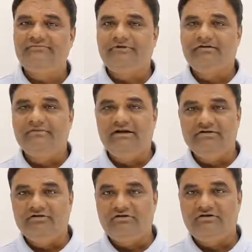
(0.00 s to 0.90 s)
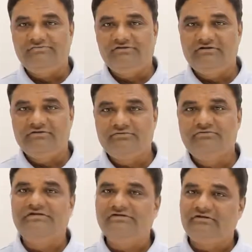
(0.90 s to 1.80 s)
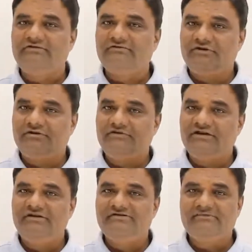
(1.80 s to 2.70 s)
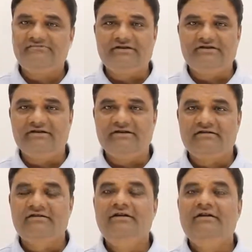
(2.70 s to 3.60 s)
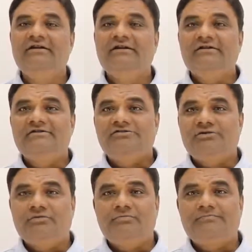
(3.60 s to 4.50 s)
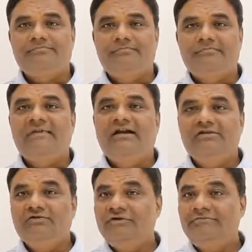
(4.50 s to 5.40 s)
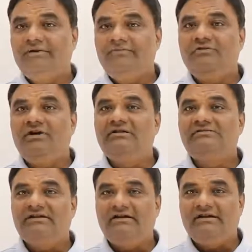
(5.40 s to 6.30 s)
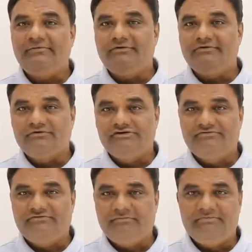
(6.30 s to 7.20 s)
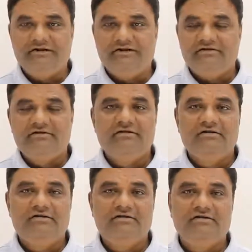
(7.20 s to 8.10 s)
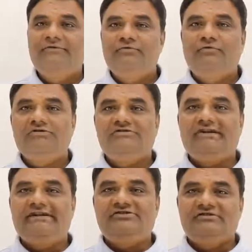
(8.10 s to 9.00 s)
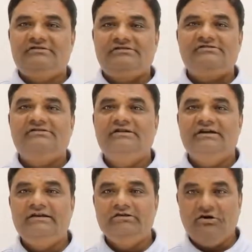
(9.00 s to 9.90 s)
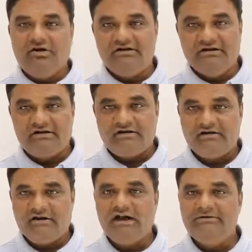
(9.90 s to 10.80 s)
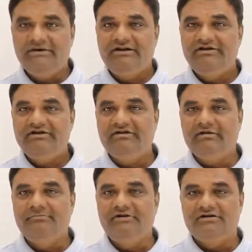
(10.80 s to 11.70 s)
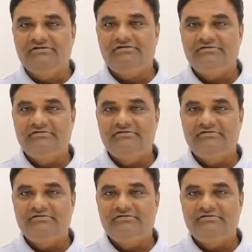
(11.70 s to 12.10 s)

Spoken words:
from algorithms also. It is also one of the key subject there. So you will be able to answer any type of question from there. You have to watch the lectures in the order. I'll be giving the numbers